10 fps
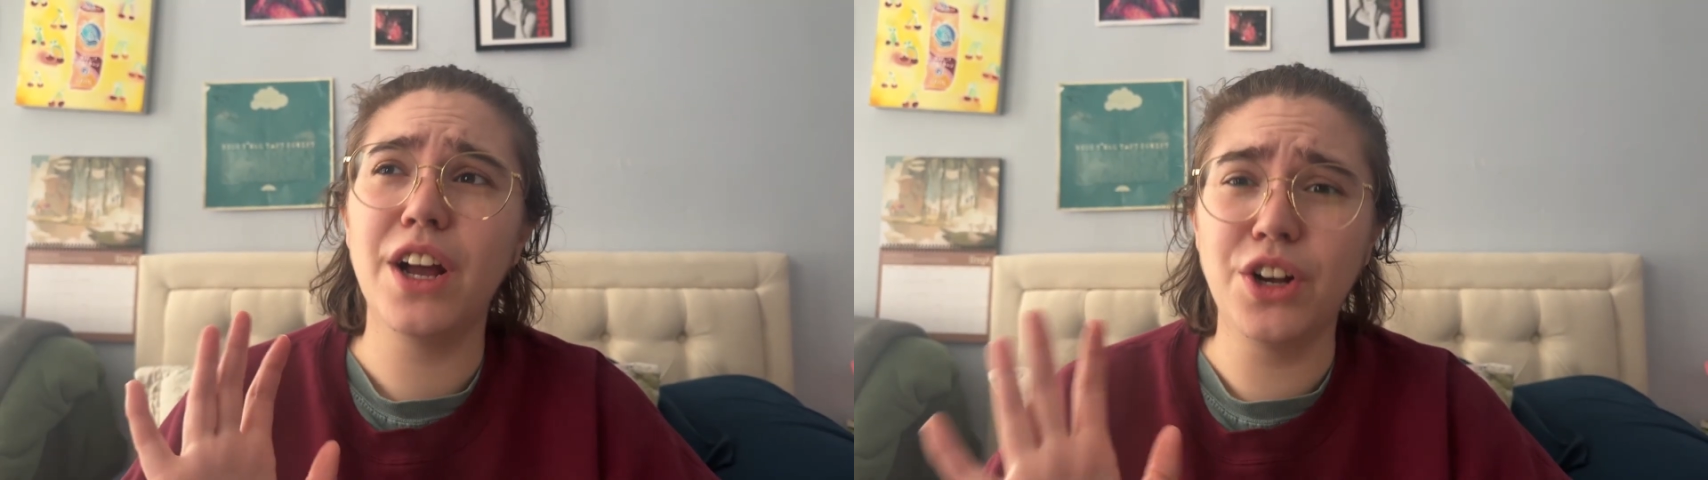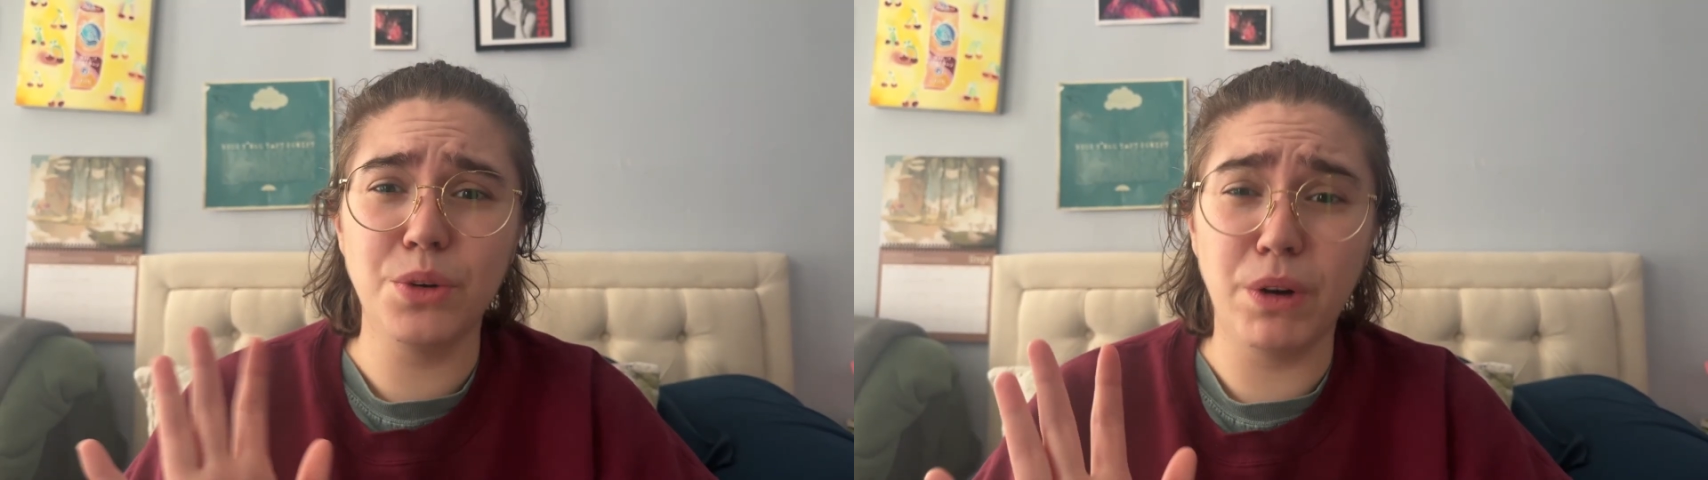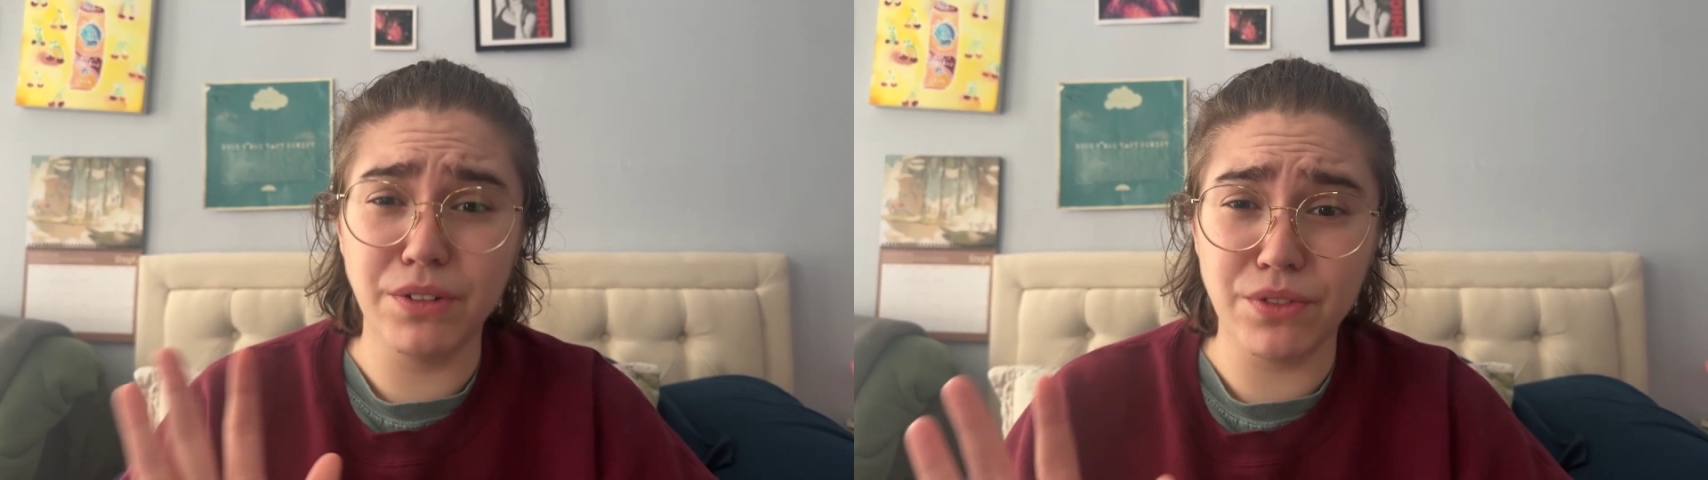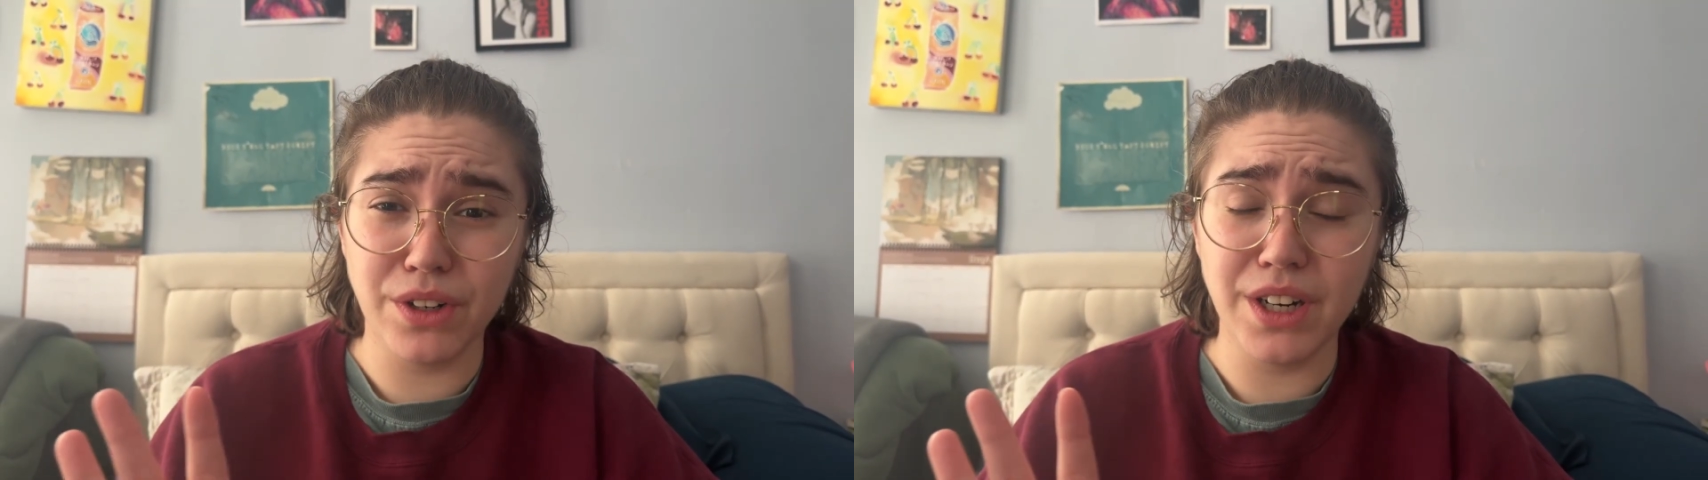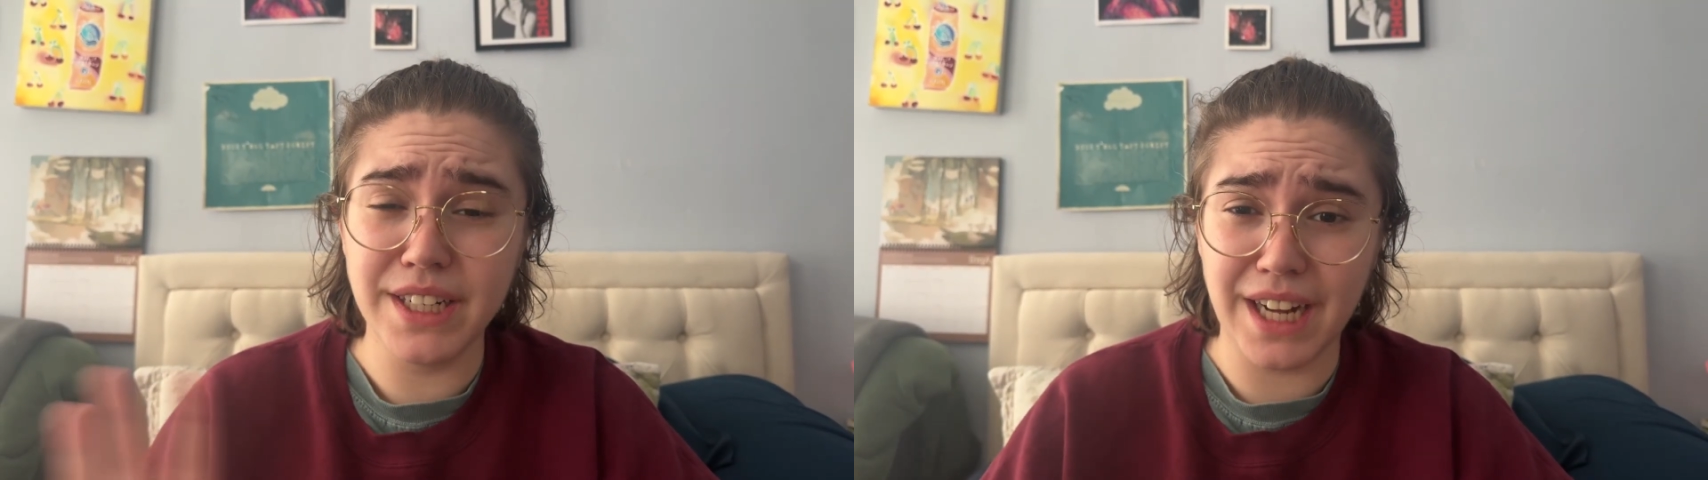a good one
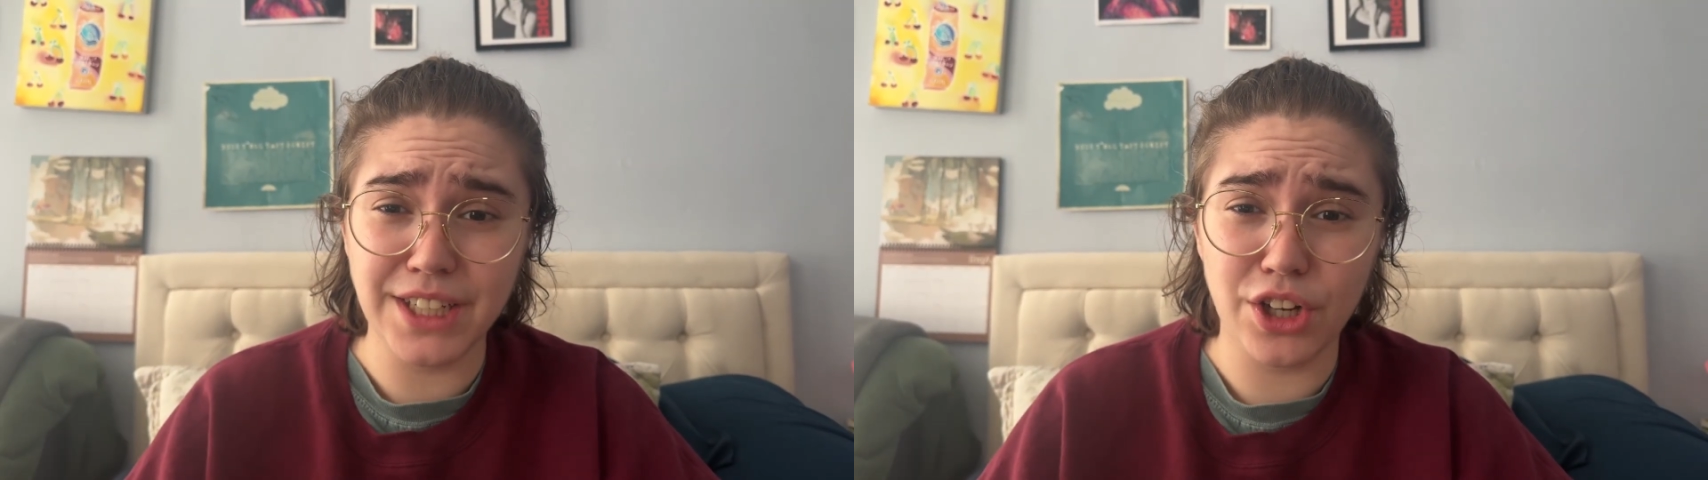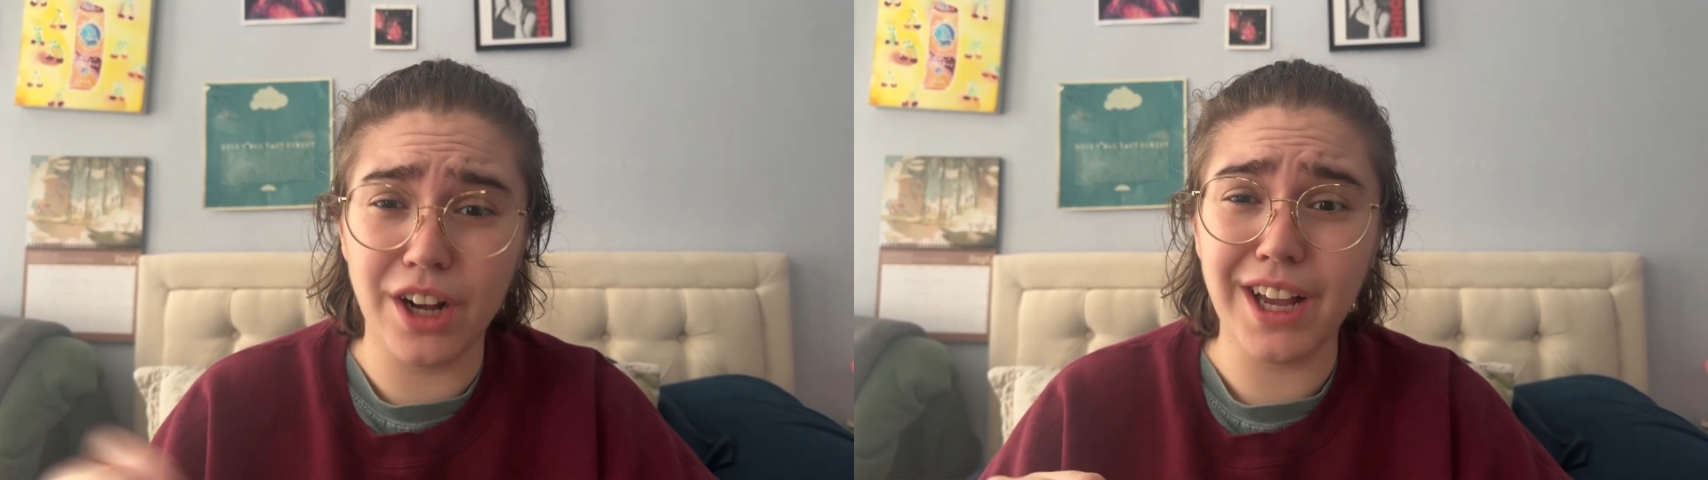for a dye stock